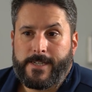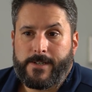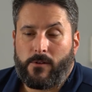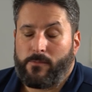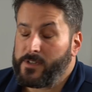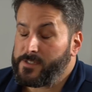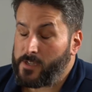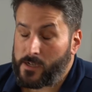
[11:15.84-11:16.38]

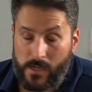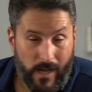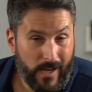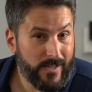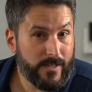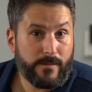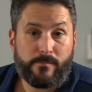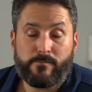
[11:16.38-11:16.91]

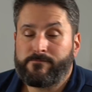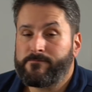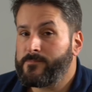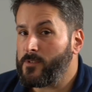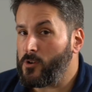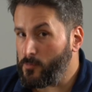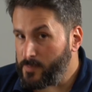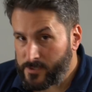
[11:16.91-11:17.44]
WordPress.com,
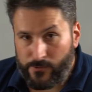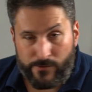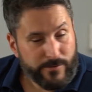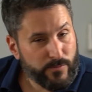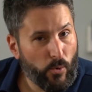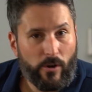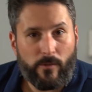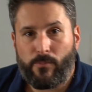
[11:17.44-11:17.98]
open source
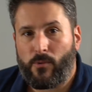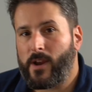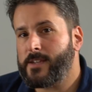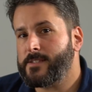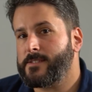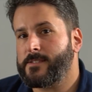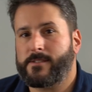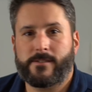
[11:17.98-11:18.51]

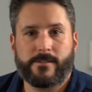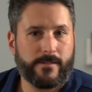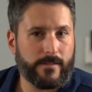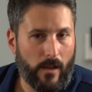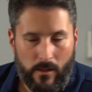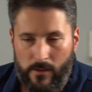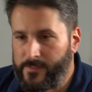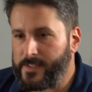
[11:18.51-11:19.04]
WordPress,
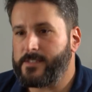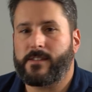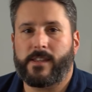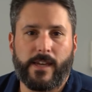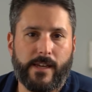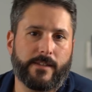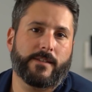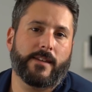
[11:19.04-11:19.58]
all of these
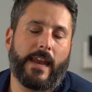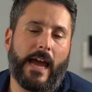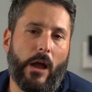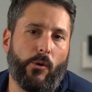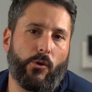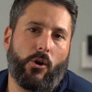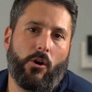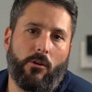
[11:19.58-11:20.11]
things, and how
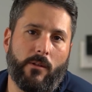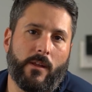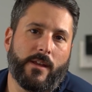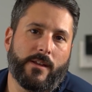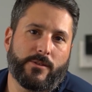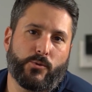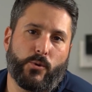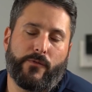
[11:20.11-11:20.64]
it all
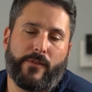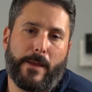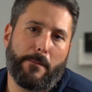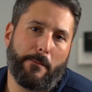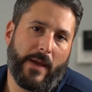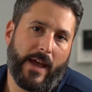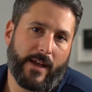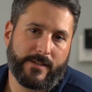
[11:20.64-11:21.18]
sort of
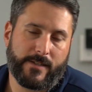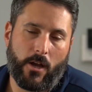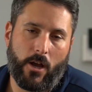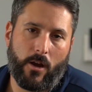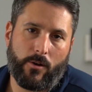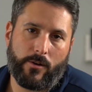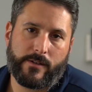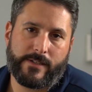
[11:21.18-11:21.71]
impacts
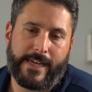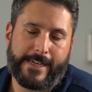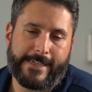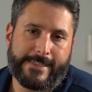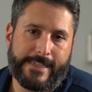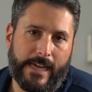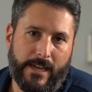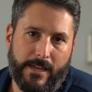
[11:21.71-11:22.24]
our
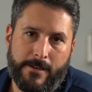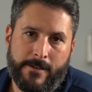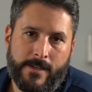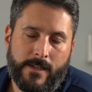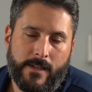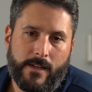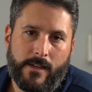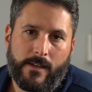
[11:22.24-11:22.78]
day-to-day.
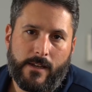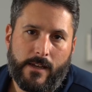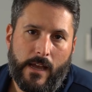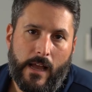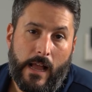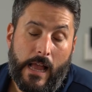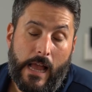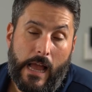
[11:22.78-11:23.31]

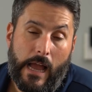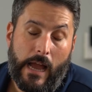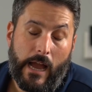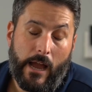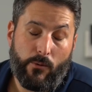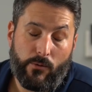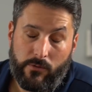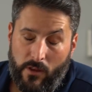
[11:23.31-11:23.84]

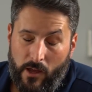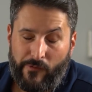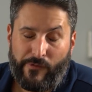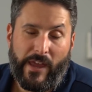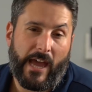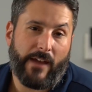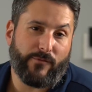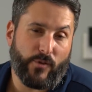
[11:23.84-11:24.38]
I would love to
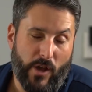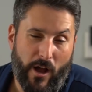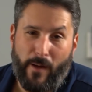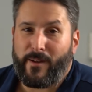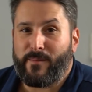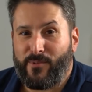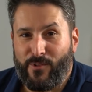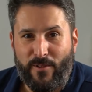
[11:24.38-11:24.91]
have you
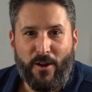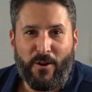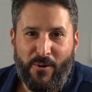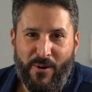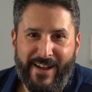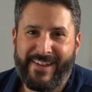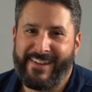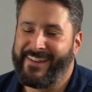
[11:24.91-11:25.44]
comment below.
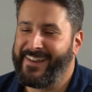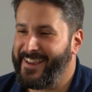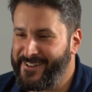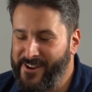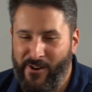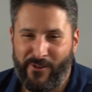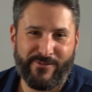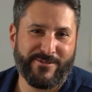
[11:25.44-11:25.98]
I
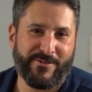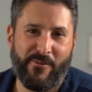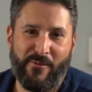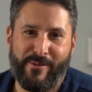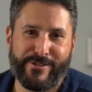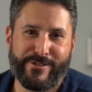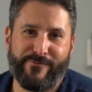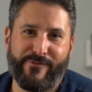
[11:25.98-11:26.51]
know there's a whole
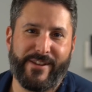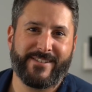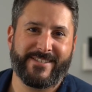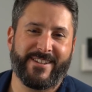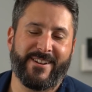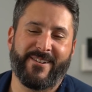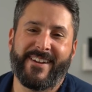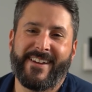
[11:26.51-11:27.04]
bunch of things
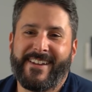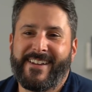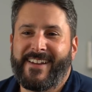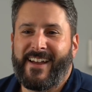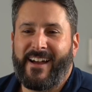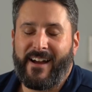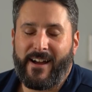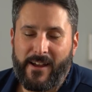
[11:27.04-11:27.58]
here.
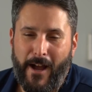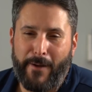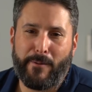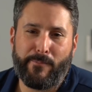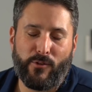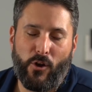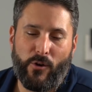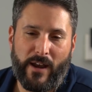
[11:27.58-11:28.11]
Comment
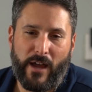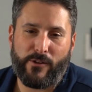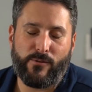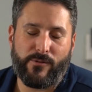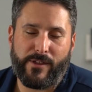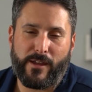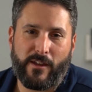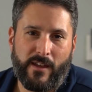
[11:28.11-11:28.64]
below on how you
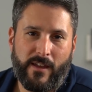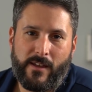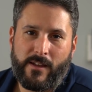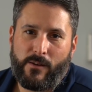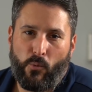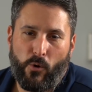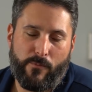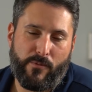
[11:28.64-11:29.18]
think
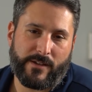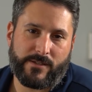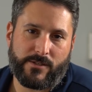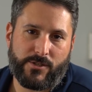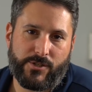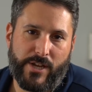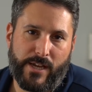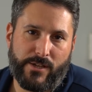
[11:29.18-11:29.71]
WordPress is
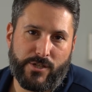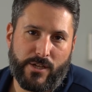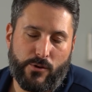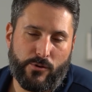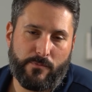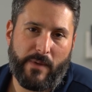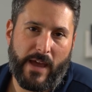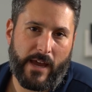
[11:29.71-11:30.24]
changing,
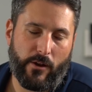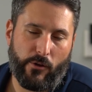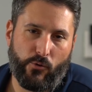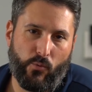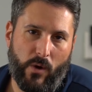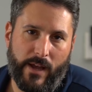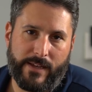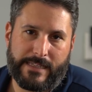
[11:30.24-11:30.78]
good, bad,
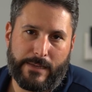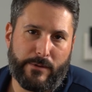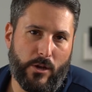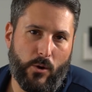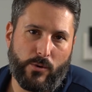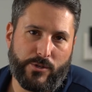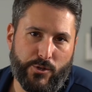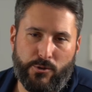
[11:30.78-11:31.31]
otherwise. Let me know
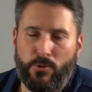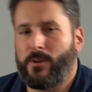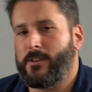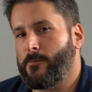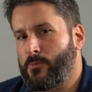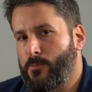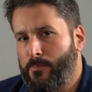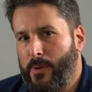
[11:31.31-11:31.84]
what you're doing to
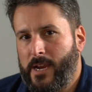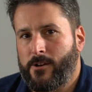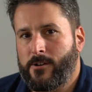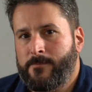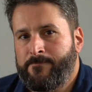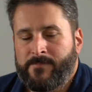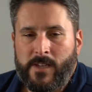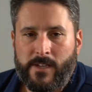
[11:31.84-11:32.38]
prepare.
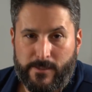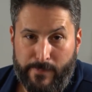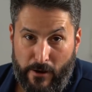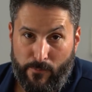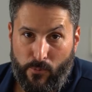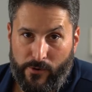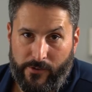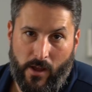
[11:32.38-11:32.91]
It's
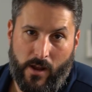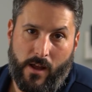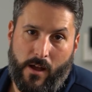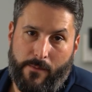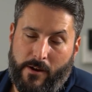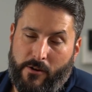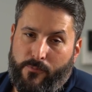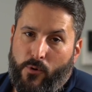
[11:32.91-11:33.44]
mattreport.com,
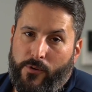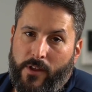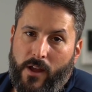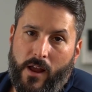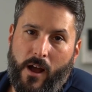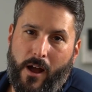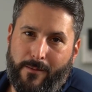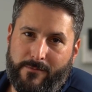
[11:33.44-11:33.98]

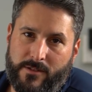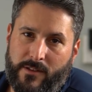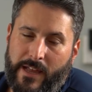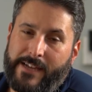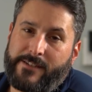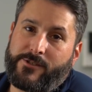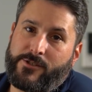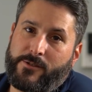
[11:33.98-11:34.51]

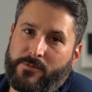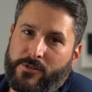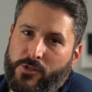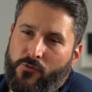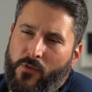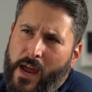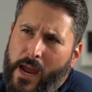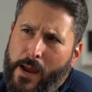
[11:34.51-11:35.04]

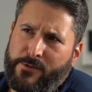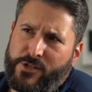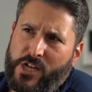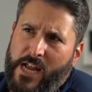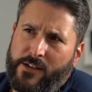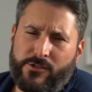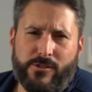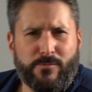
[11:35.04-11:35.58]

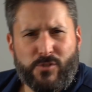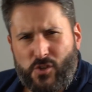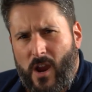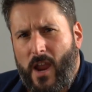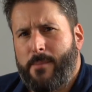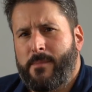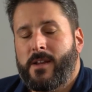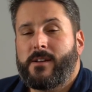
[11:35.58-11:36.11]

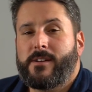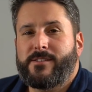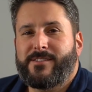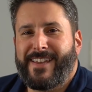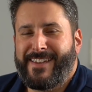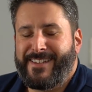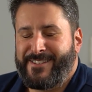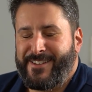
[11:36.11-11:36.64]
mattreport.com/subscribe
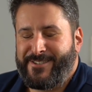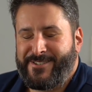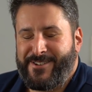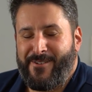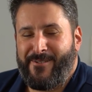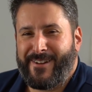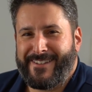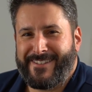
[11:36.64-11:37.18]
to
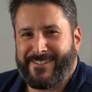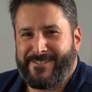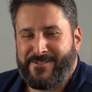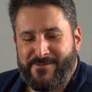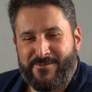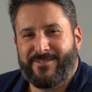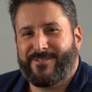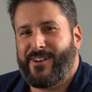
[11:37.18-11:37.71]
join the
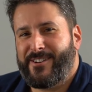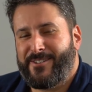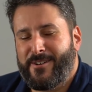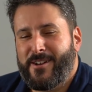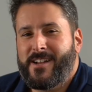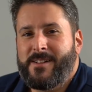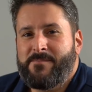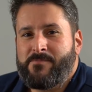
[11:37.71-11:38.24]
newsletter.
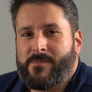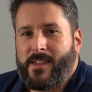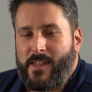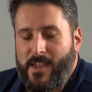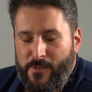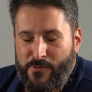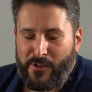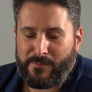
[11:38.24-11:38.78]

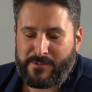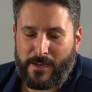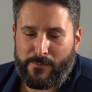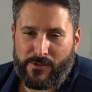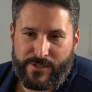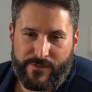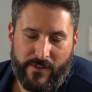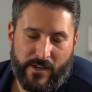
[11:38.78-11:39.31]
Hit thumbs up on
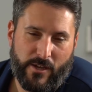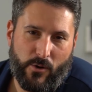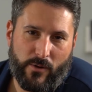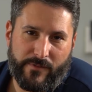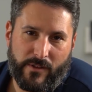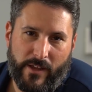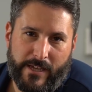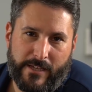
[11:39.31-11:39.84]
this video if
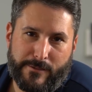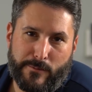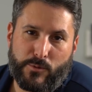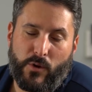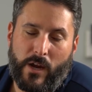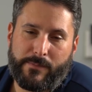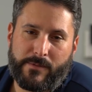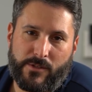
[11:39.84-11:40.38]
you like it,
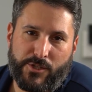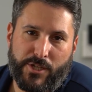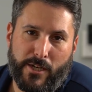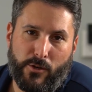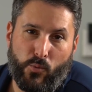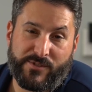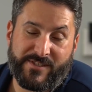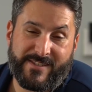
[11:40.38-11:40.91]
subscribe to the channel.
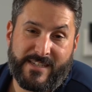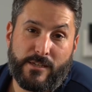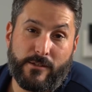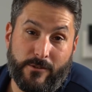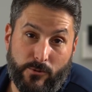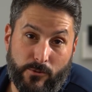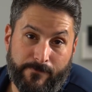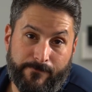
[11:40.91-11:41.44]
We'll see
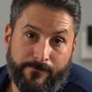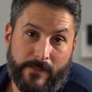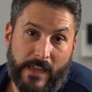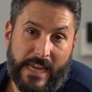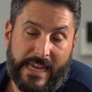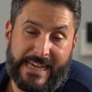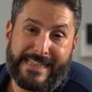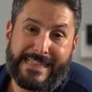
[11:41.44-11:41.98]
you
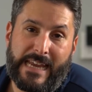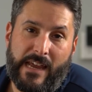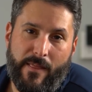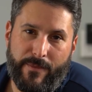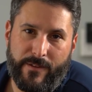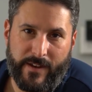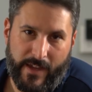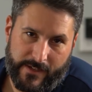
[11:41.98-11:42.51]
in
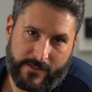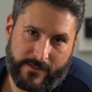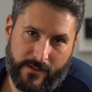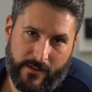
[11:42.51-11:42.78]
the next